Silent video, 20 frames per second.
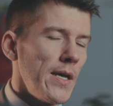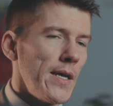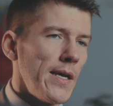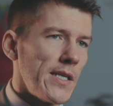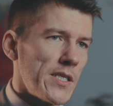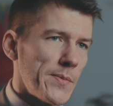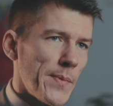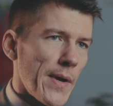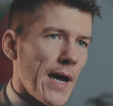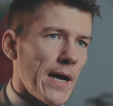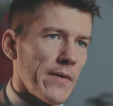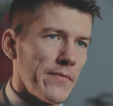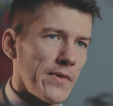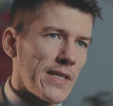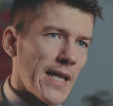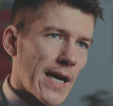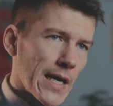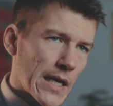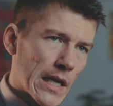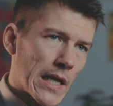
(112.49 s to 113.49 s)
It's about having
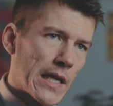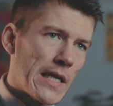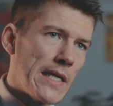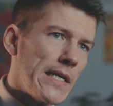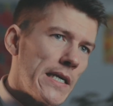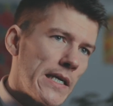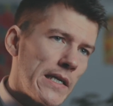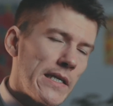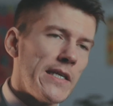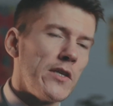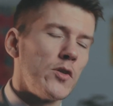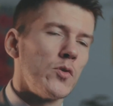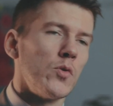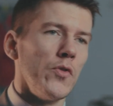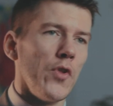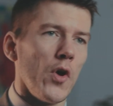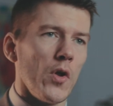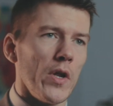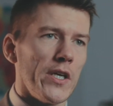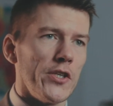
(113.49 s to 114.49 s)
that clear legal
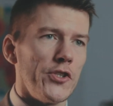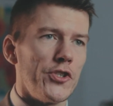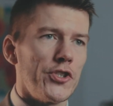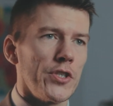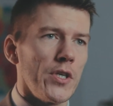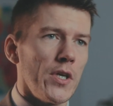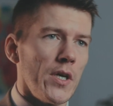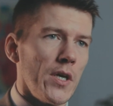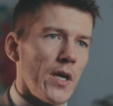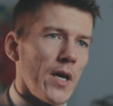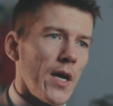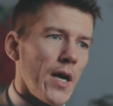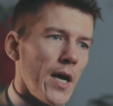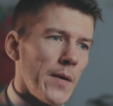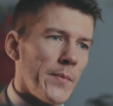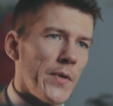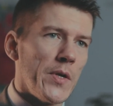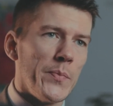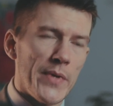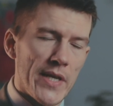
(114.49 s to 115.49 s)
knowledge
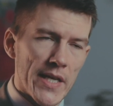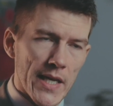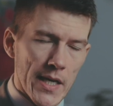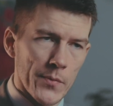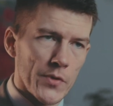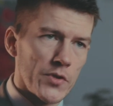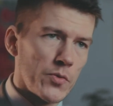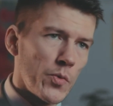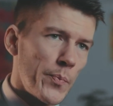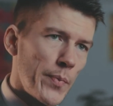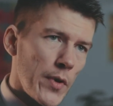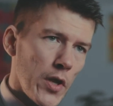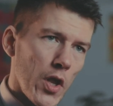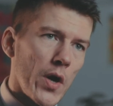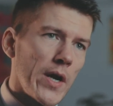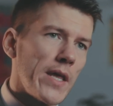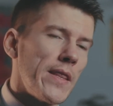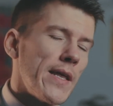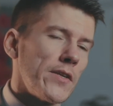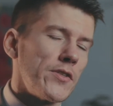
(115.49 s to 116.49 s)
and being able to
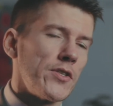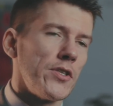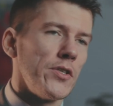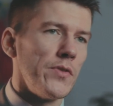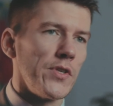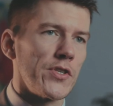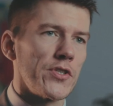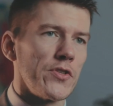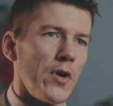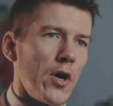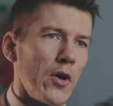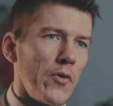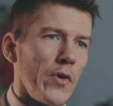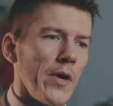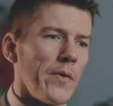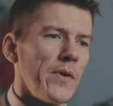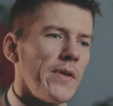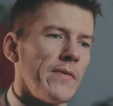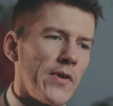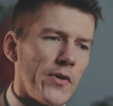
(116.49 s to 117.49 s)
apply that to the
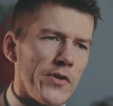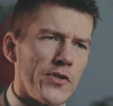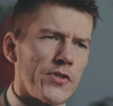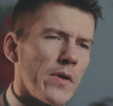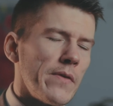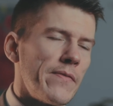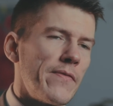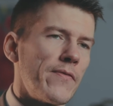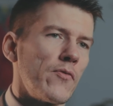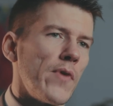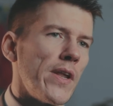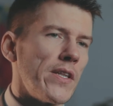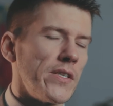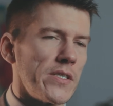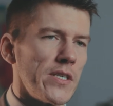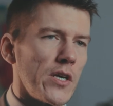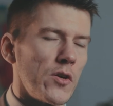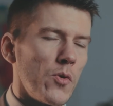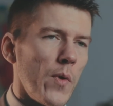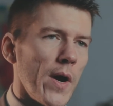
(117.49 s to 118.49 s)
scenario in a very
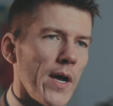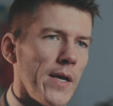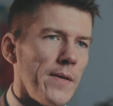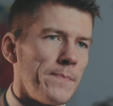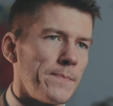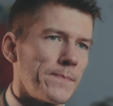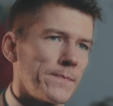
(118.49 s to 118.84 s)
forensic way.